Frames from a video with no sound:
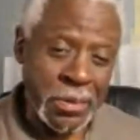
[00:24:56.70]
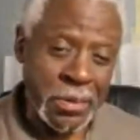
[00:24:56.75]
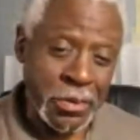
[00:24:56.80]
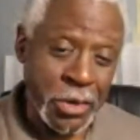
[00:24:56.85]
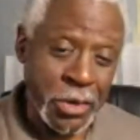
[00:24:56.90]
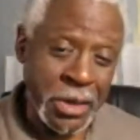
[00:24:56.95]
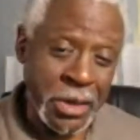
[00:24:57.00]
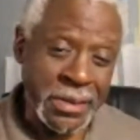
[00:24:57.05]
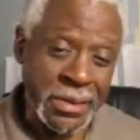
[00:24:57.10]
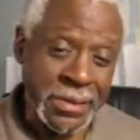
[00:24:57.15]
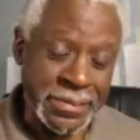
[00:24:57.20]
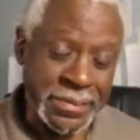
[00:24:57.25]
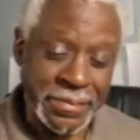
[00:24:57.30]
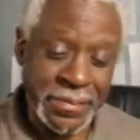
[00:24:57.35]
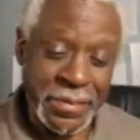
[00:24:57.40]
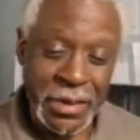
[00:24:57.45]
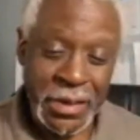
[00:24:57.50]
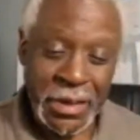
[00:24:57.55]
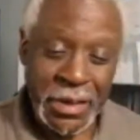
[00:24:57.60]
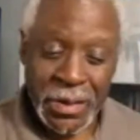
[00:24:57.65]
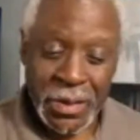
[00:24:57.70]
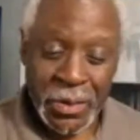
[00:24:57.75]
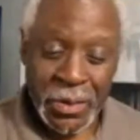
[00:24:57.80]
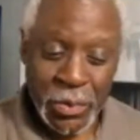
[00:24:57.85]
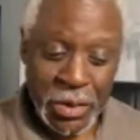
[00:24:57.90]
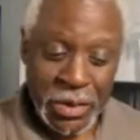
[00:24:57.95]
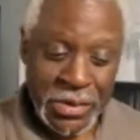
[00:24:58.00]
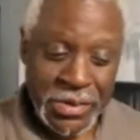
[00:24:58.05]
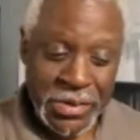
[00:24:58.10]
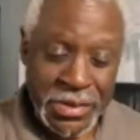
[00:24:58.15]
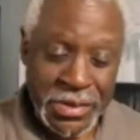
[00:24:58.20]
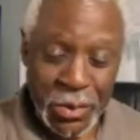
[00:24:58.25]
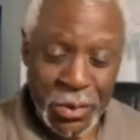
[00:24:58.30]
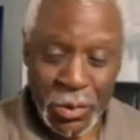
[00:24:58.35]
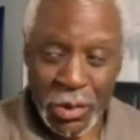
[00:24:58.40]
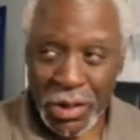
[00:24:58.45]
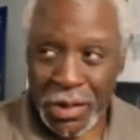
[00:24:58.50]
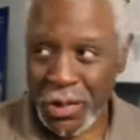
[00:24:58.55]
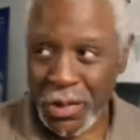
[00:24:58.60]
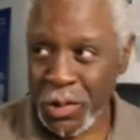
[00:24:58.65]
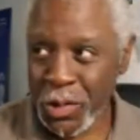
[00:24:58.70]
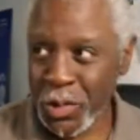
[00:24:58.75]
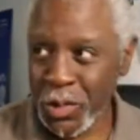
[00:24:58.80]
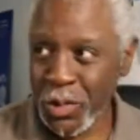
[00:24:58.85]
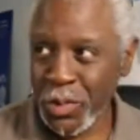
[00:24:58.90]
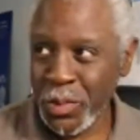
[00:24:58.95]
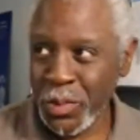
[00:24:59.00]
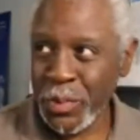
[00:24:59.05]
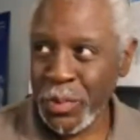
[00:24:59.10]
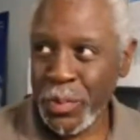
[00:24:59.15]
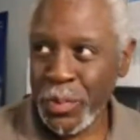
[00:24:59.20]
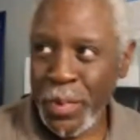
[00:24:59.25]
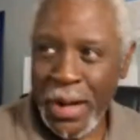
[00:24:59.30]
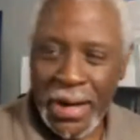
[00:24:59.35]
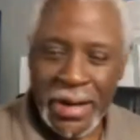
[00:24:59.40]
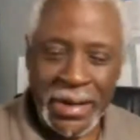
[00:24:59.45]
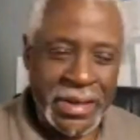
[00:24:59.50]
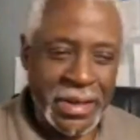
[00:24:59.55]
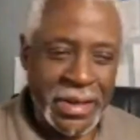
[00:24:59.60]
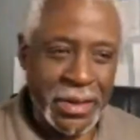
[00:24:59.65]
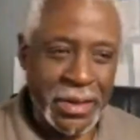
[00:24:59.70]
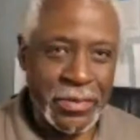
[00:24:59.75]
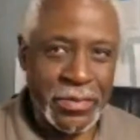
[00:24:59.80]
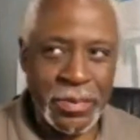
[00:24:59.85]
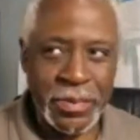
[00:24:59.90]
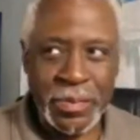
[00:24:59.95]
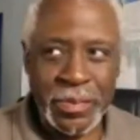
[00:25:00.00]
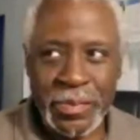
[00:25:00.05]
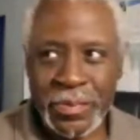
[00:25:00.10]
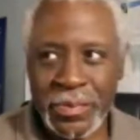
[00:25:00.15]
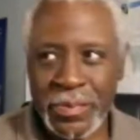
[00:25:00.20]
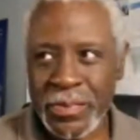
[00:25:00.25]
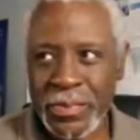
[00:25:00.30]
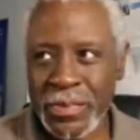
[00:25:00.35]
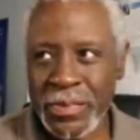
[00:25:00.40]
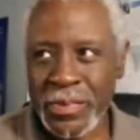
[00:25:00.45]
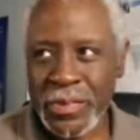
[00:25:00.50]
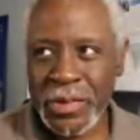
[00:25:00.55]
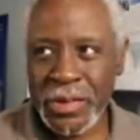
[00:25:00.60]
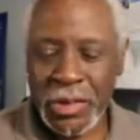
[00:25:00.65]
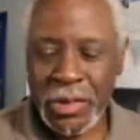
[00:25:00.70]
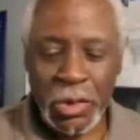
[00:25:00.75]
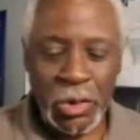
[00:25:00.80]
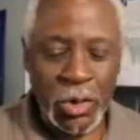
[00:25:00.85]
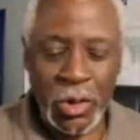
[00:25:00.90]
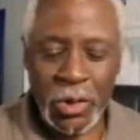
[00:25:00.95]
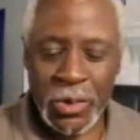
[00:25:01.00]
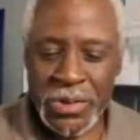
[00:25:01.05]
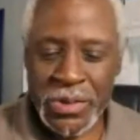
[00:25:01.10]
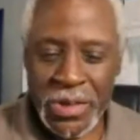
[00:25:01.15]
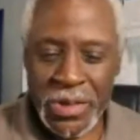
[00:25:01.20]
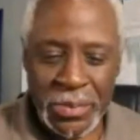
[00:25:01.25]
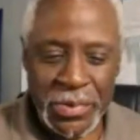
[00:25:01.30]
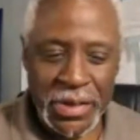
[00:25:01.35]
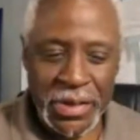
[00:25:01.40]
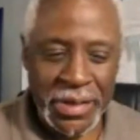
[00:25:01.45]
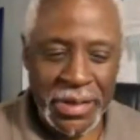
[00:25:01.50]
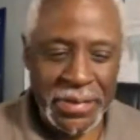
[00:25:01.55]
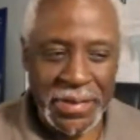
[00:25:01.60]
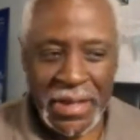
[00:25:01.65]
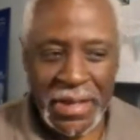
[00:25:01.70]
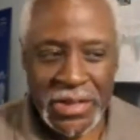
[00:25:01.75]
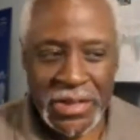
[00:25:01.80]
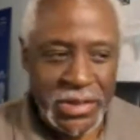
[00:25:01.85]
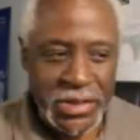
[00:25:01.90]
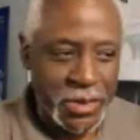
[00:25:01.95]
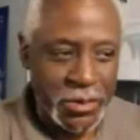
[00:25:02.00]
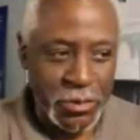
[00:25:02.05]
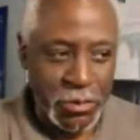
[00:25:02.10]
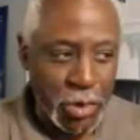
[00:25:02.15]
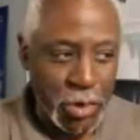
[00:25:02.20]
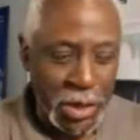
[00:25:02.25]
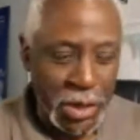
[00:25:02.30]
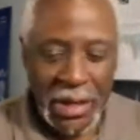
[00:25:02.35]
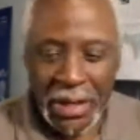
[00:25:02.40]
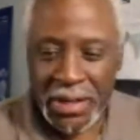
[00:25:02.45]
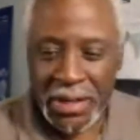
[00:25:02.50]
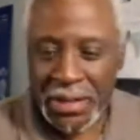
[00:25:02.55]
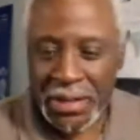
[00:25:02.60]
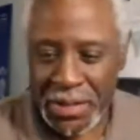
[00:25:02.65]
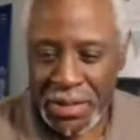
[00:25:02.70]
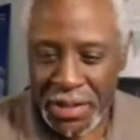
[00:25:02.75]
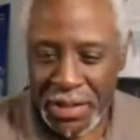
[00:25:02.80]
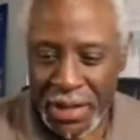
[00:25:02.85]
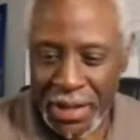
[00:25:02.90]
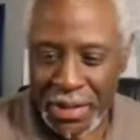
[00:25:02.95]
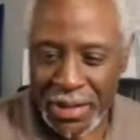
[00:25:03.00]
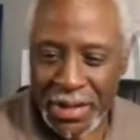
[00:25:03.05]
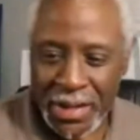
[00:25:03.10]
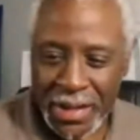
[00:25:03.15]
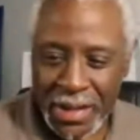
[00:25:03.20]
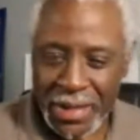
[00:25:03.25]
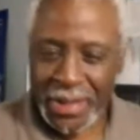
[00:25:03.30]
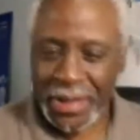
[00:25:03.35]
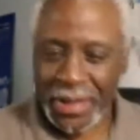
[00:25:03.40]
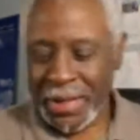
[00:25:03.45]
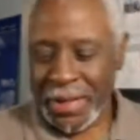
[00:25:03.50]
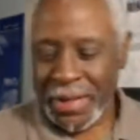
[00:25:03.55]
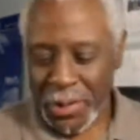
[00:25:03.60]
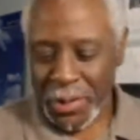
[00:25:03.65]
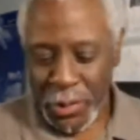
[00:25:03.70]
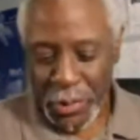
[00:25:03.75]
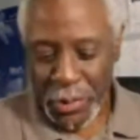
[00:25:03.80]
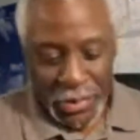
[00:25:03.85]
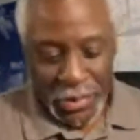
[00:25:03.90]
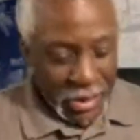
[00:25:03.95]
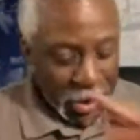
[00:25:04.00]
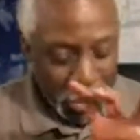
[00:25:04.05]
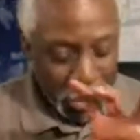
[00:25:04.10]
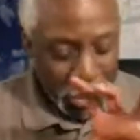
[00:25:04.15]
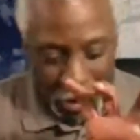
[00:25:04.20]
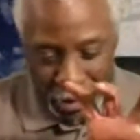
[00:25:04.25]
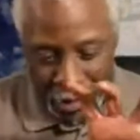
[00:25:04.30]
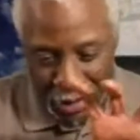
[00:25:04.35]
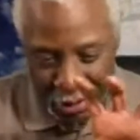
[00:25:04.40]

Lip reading: right. But someone who might have Googled something that's related to that, they will